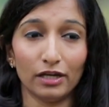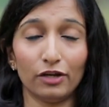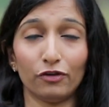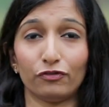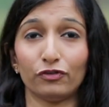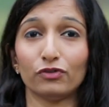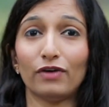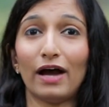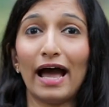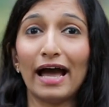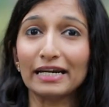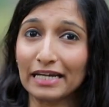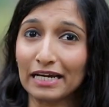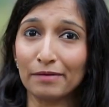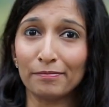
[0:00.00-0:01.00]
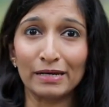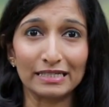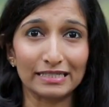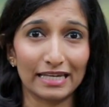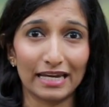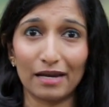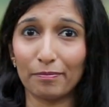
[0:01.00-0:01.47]
If you've had A M
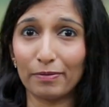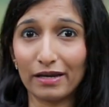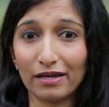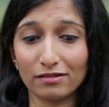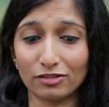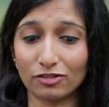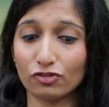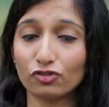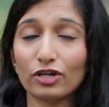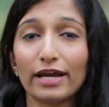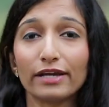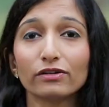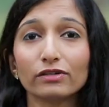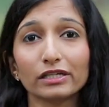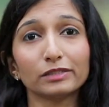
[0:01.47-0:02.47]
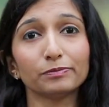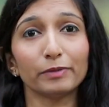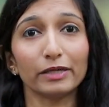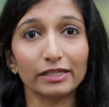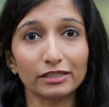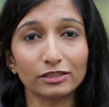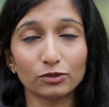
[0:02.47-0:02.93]
S, HAPE, HACE, share your
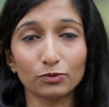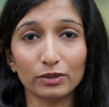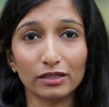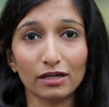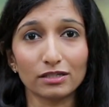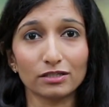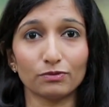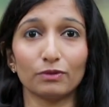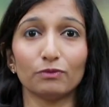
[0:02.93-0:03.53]
experience with us.